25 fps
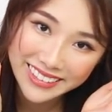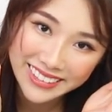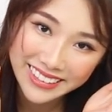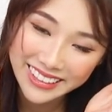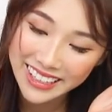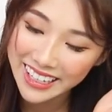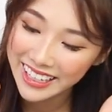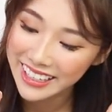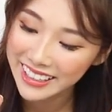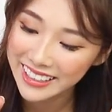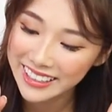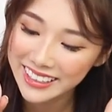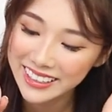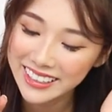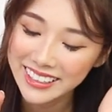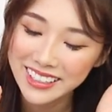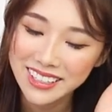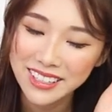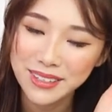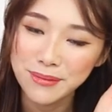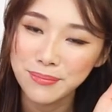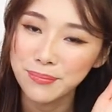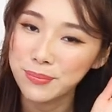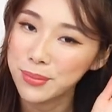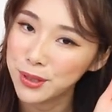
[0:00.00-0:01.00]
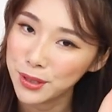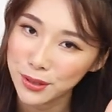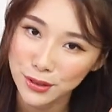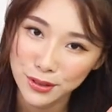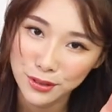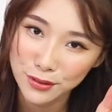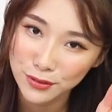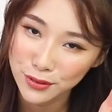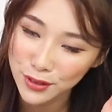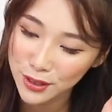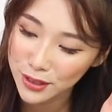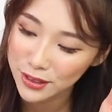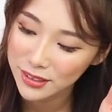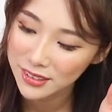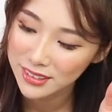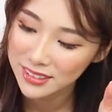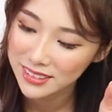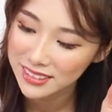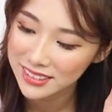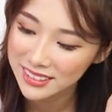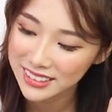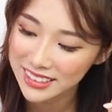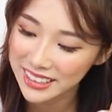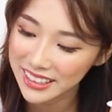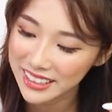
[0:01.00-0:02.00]
Like, beautiful.
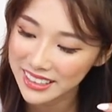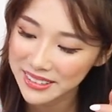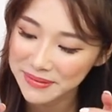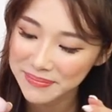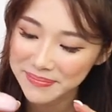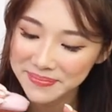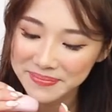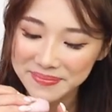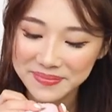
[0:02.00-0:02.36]
Yeah.